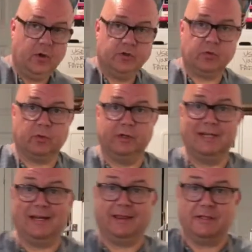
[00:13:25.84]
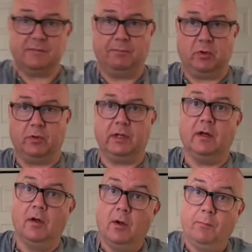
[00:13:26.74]
So we're going to take this
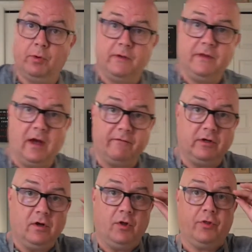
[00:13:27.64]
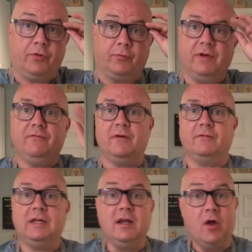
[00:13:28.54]
beauty, put it in the oven,
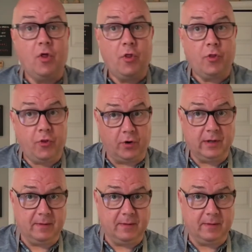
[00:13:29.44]
350, 30